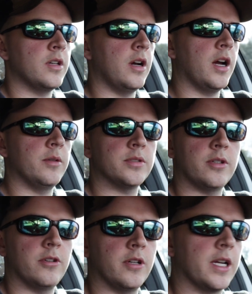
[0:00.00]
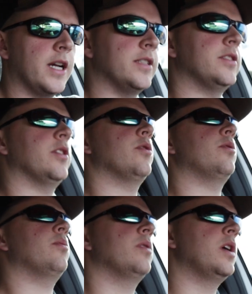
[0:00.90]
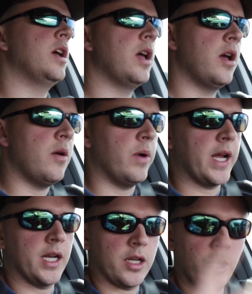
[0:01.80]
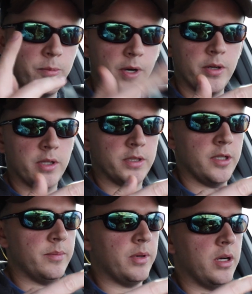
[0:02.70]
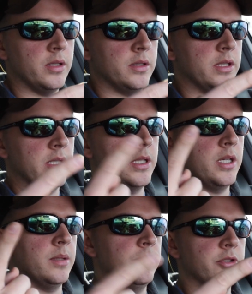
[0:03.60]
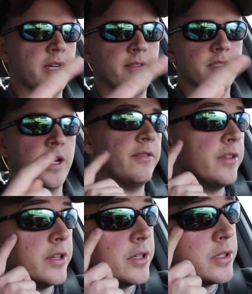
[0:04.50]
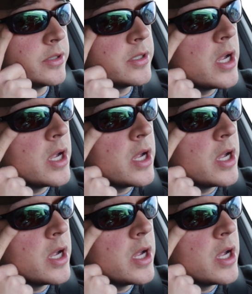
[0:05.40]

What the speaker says: Alright, what's going on, guys? So we got the GoPro hooked up on the driver's side fender.